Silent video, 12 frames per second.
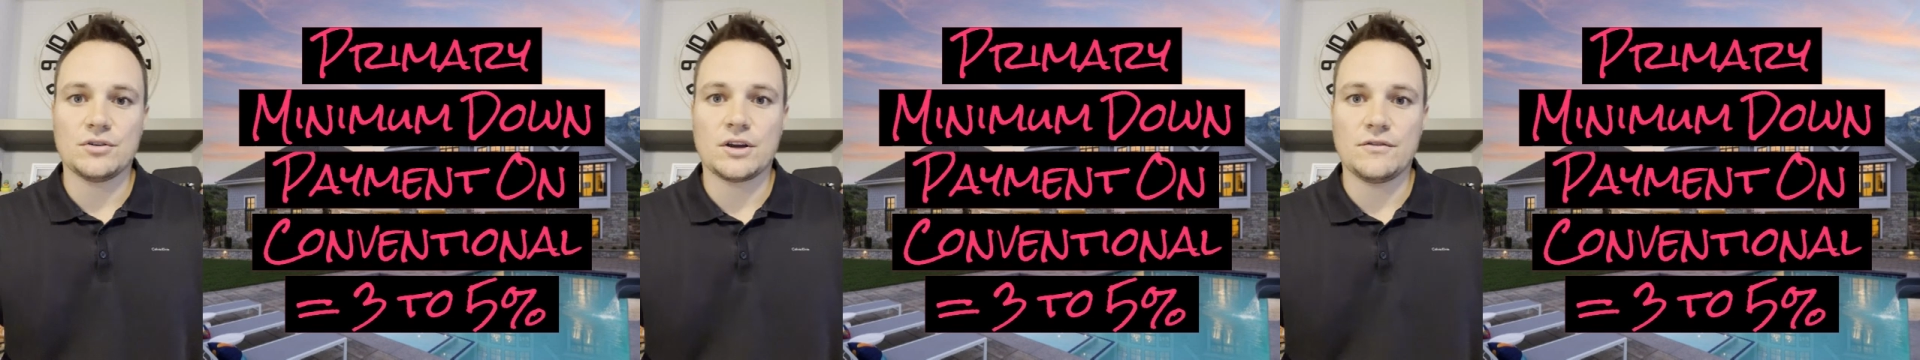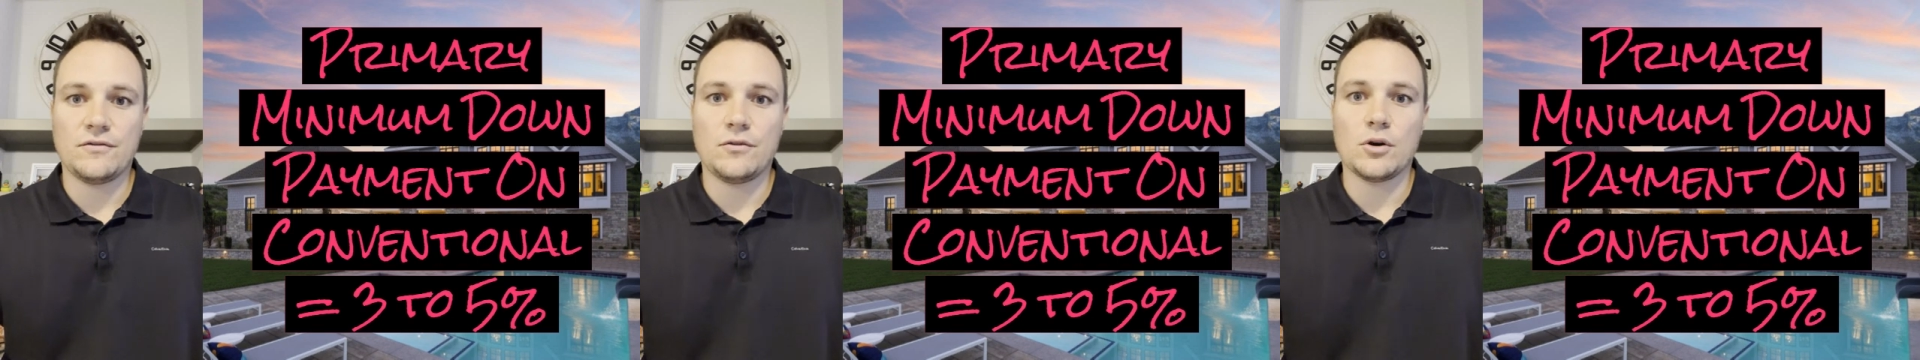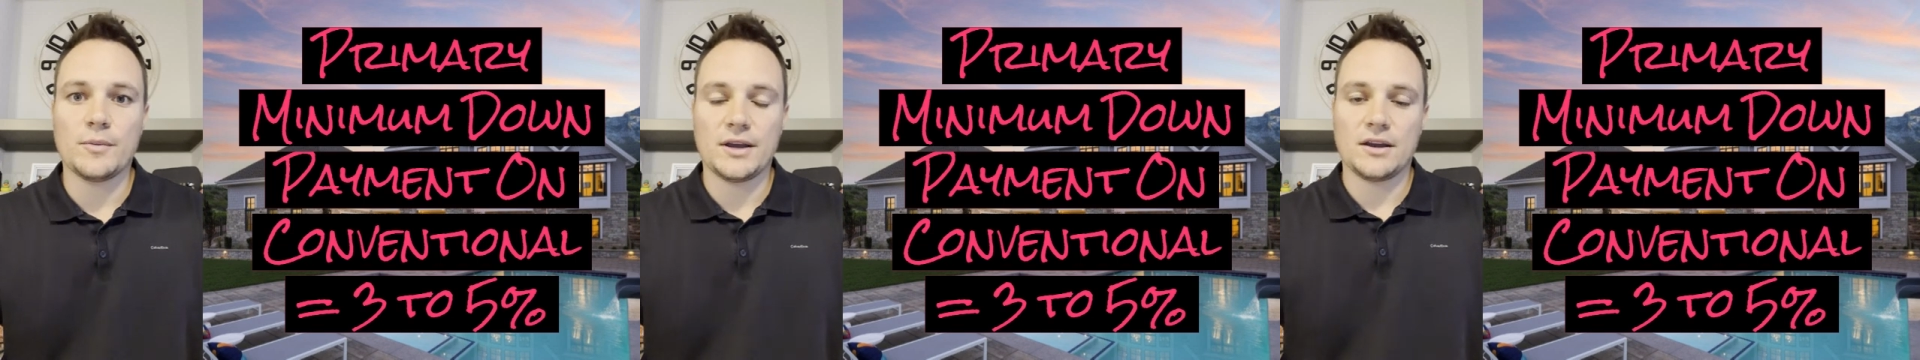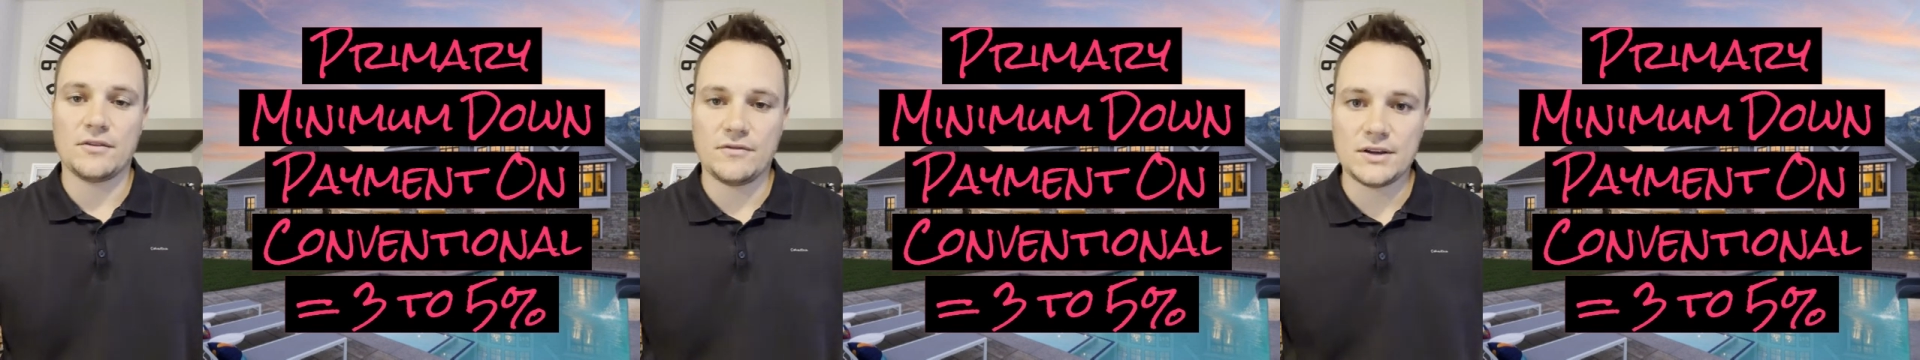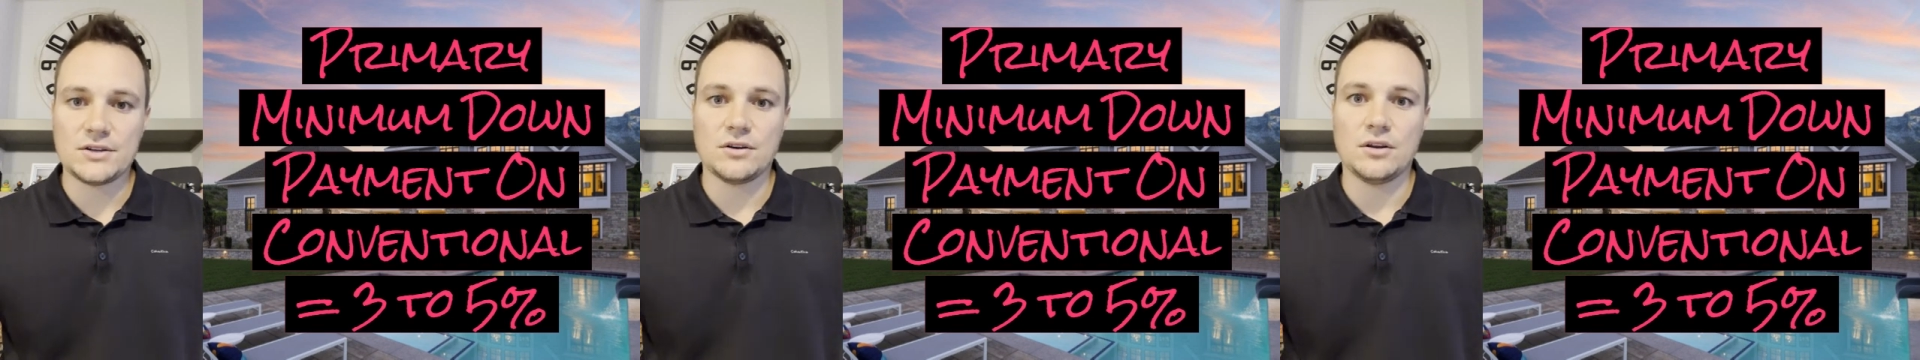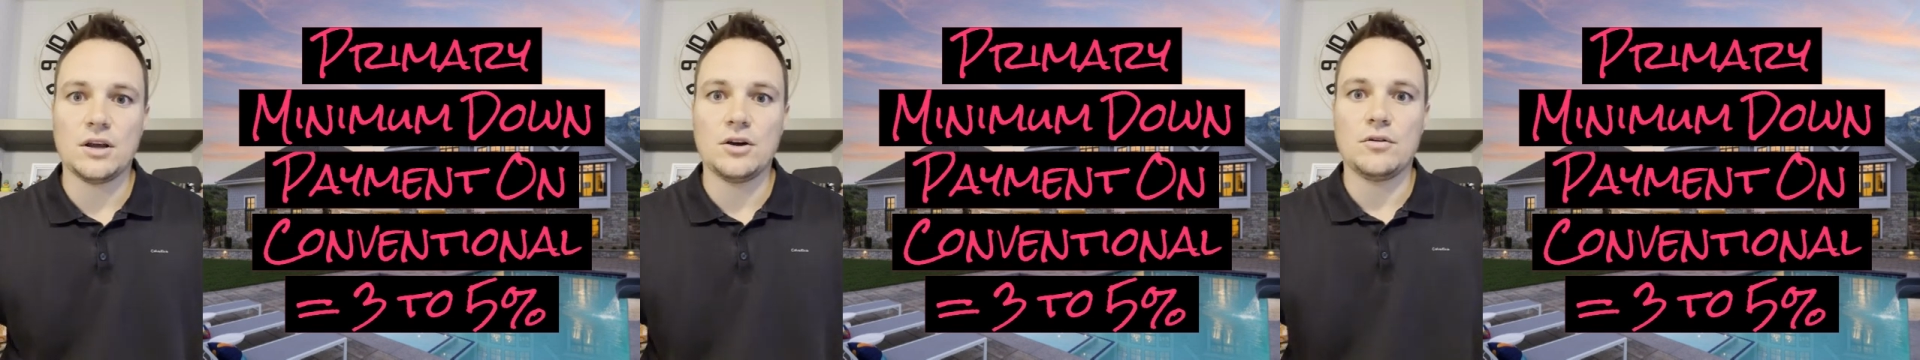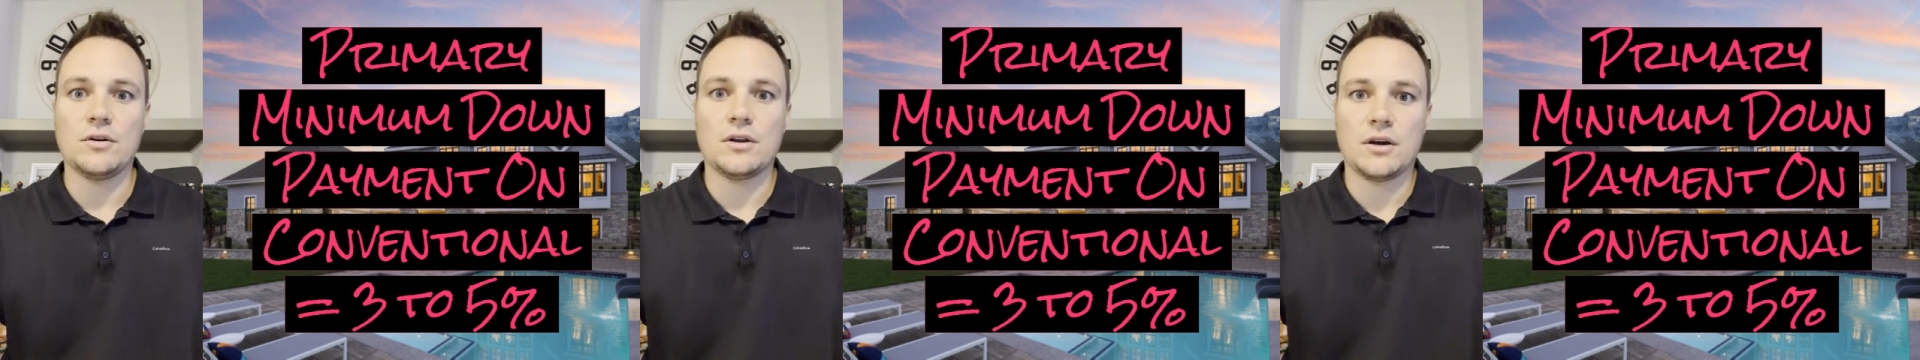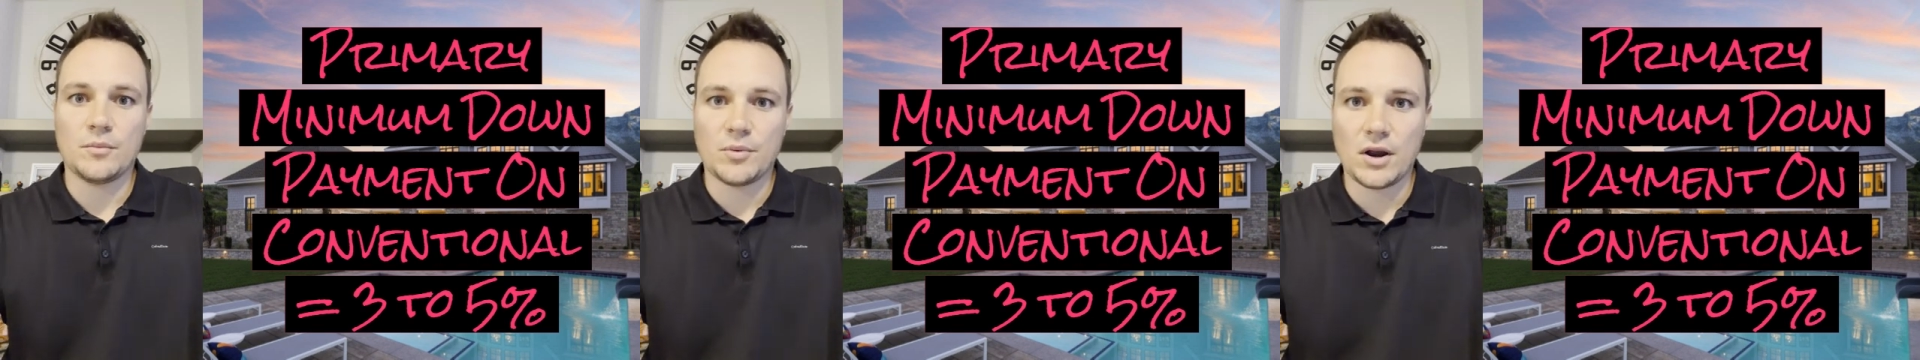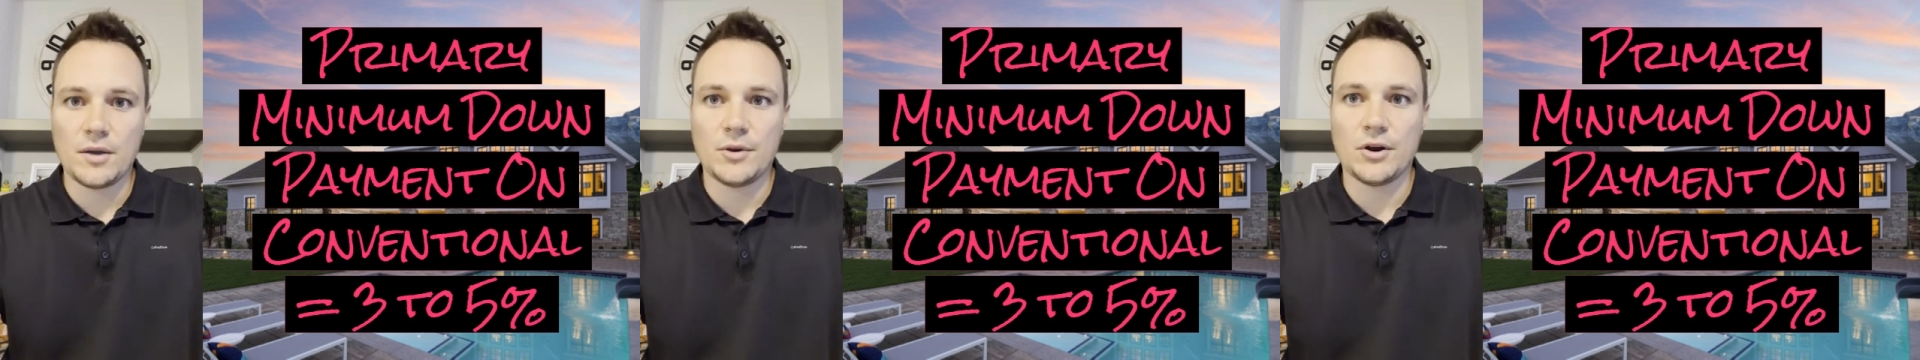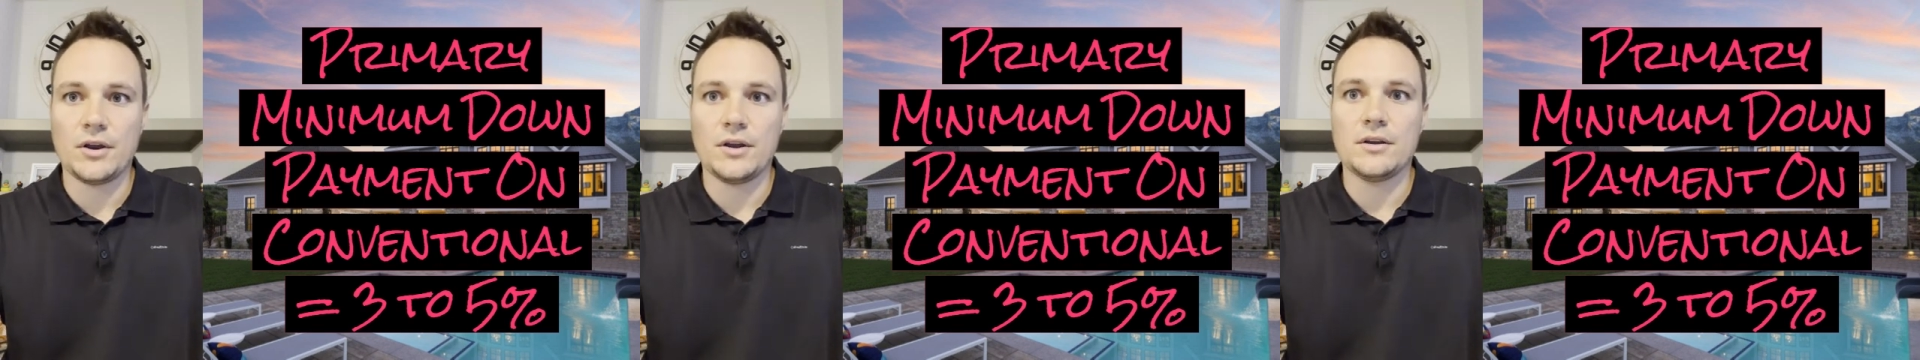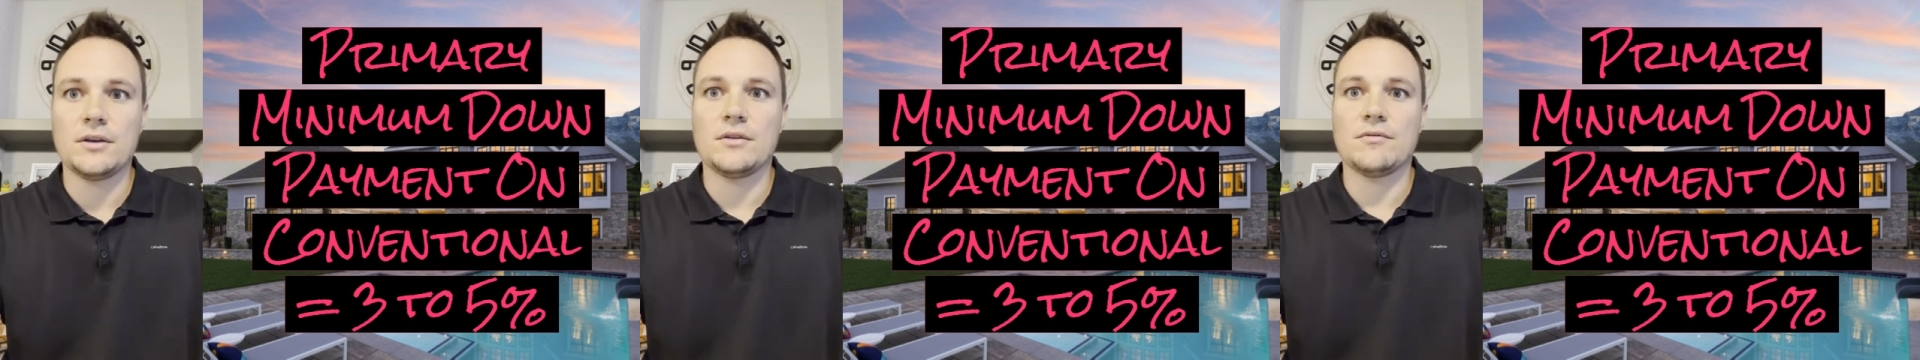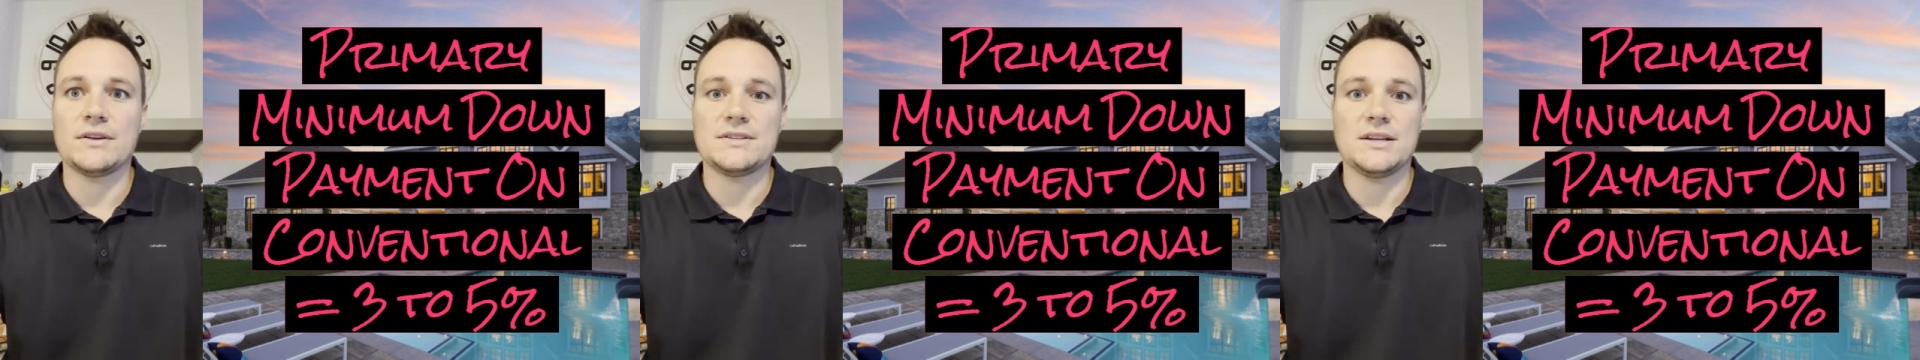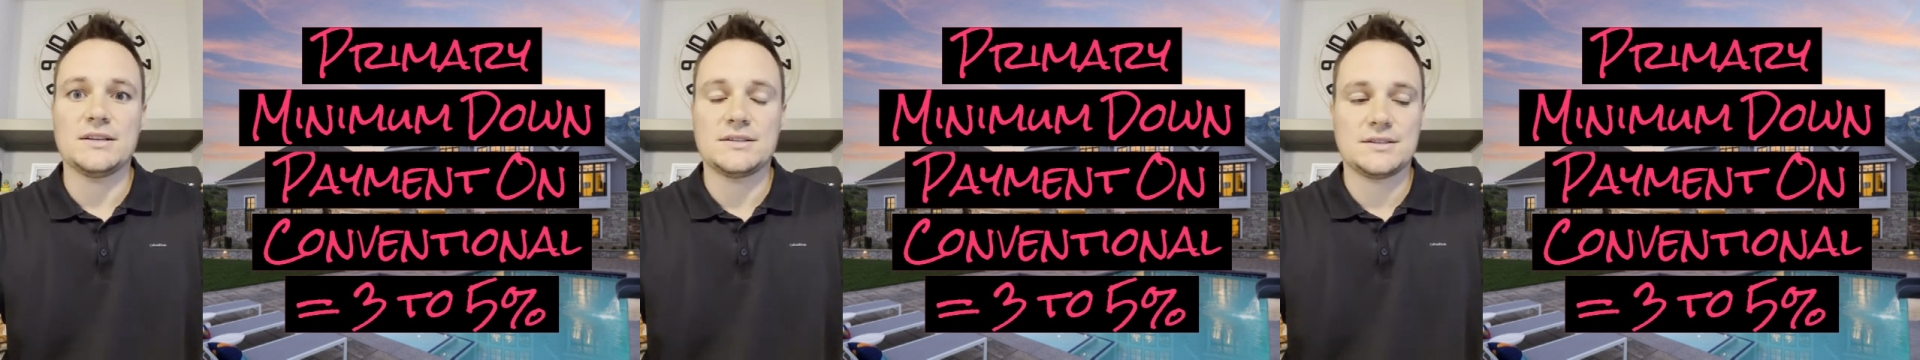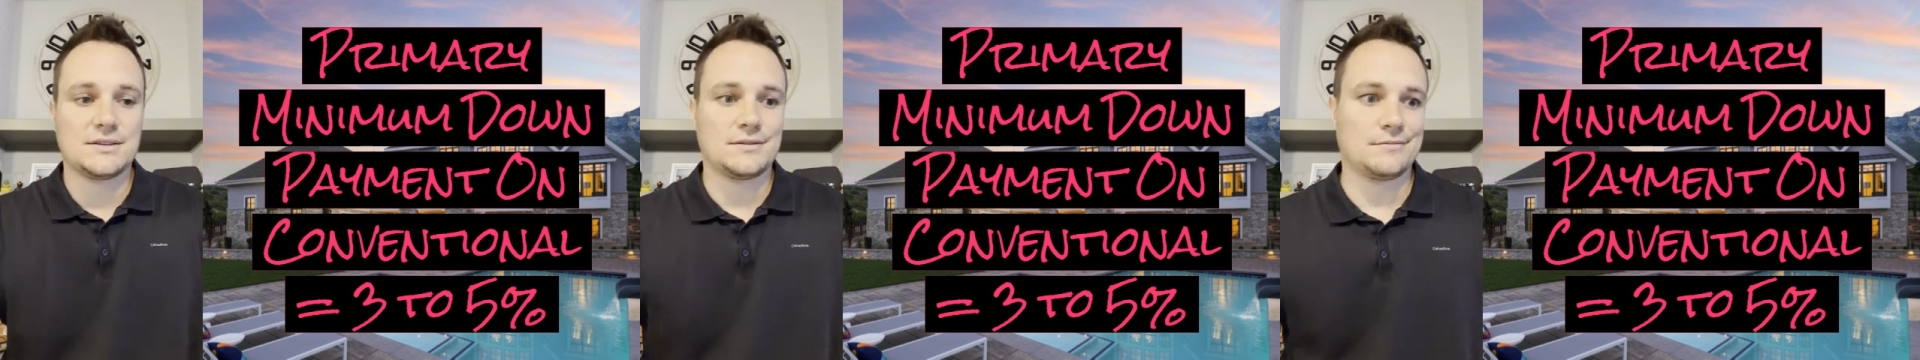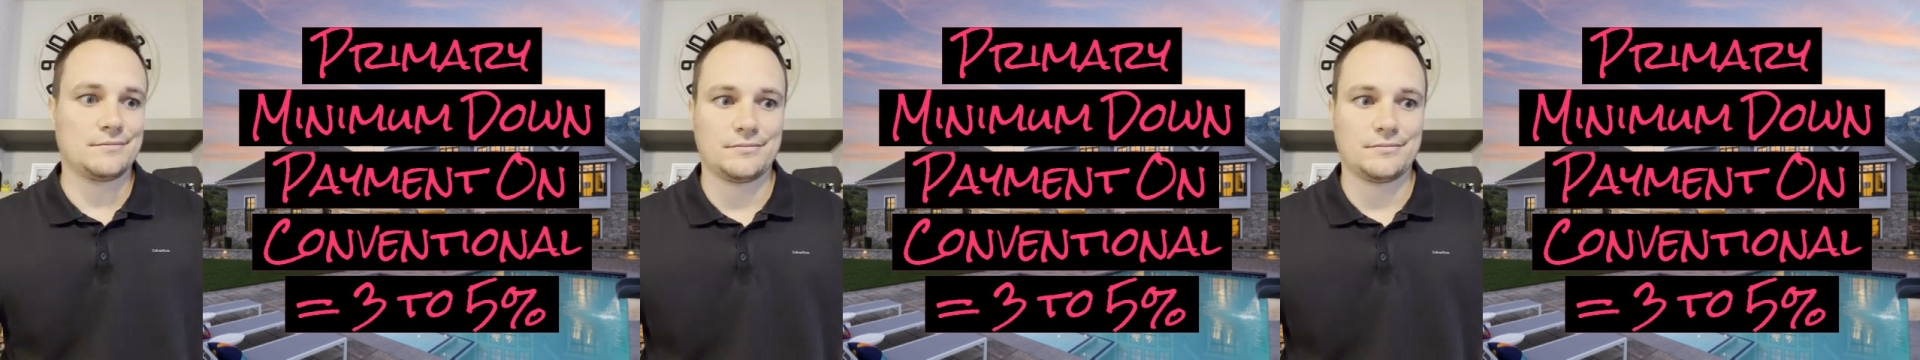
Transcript: conforming conventional loan on a primary residence,